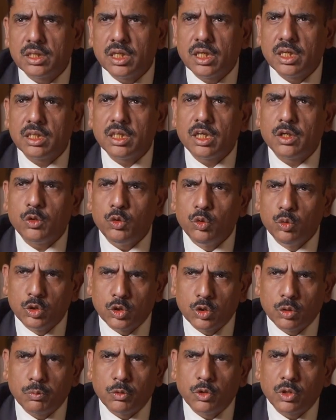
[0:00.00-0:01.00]
saying that you
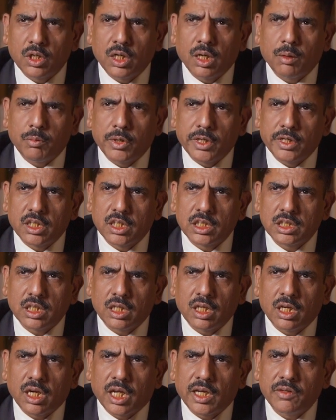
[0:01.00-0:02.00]
should put an
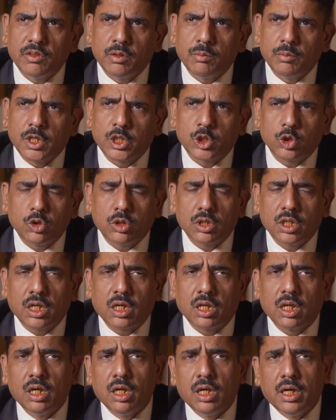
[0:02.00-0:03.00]
application and I will make sure that
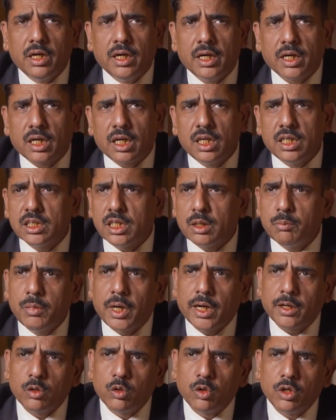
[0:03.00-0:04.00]
at least at
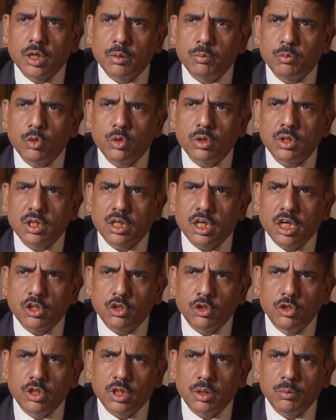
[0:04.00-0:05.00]
Bangalore airport the
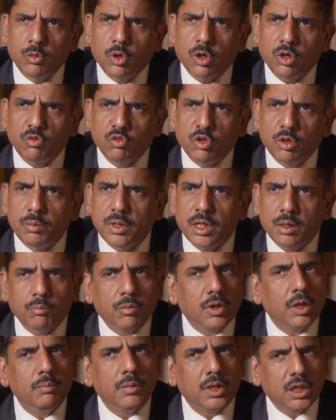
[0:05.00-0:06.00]
continuity bond would be
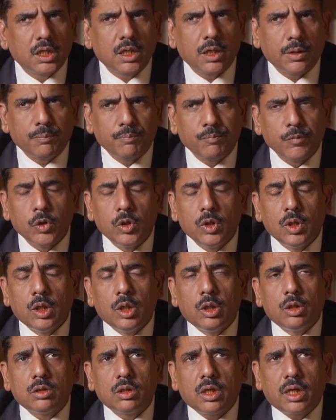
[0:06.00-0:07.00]
implemented.
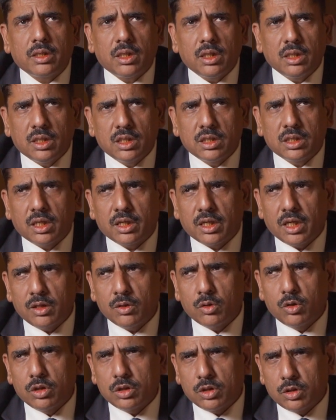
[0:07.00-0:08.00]
So I think this again
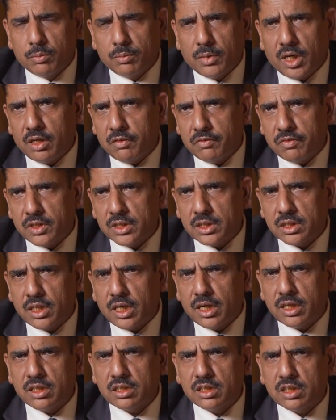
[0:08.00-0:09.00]
goes to manifest
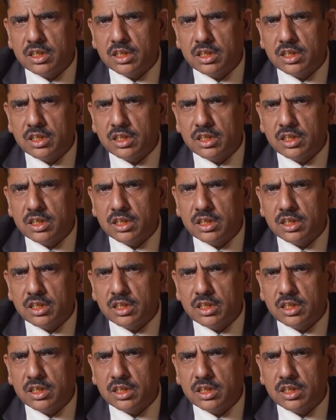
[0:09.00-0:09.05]
that